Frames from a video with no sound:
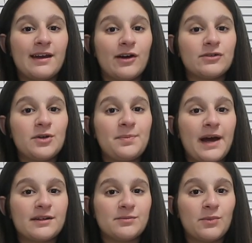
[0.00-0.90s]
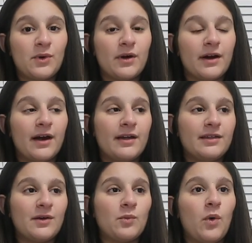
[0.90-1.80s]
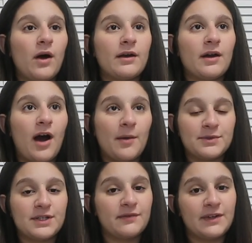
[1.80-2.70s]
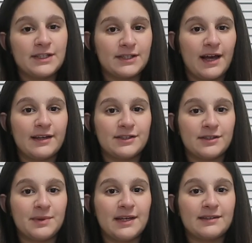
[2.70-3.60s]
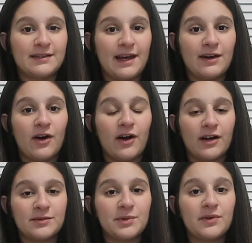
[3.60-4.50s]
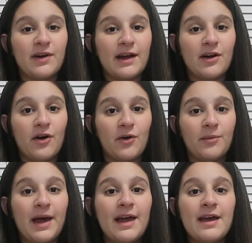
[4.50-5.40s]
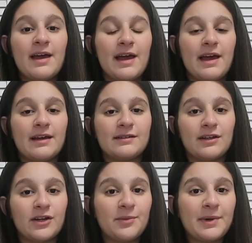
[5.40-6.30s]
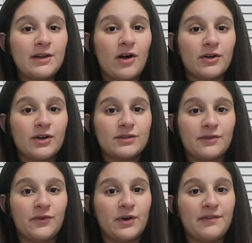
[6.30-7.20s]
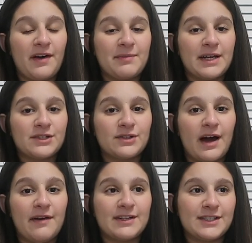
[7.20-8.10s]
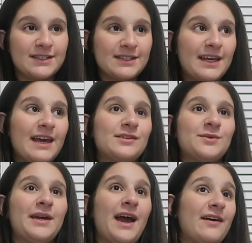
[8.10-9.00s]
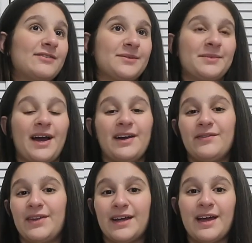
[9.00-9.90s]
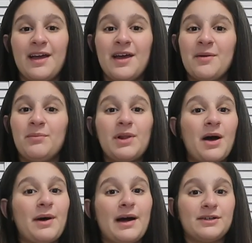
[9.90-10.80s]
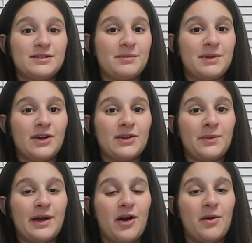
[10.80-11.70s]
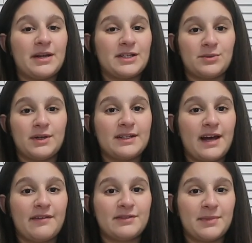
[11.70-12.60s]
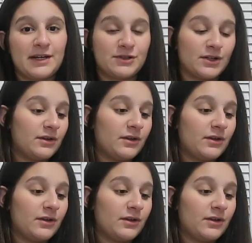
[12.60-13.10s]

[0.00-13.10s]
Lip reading: and I also packed more than one option of each size just because, again, our hospital ride home is a little bit longer. It's a 45-minute drive, and just in case we have some kind of like blowout or something on the way home, I just wanted to have some extra